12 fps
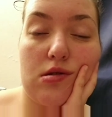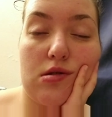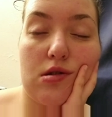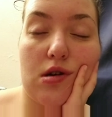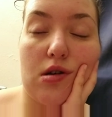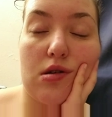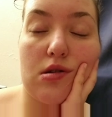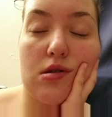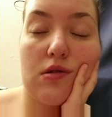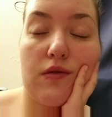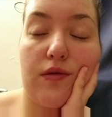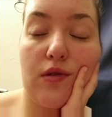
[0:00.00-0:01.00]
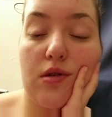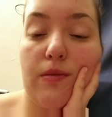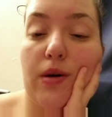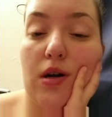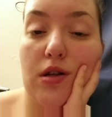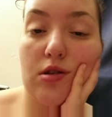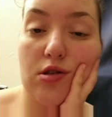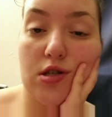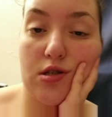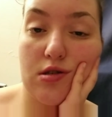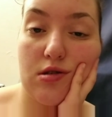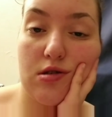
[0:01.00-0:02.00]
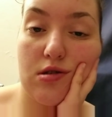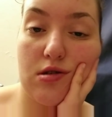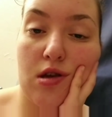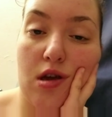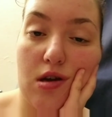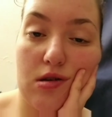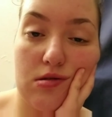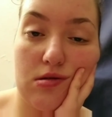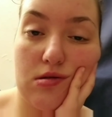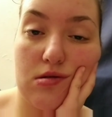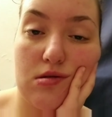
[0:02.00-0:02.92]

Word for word: not fully potty trained yet.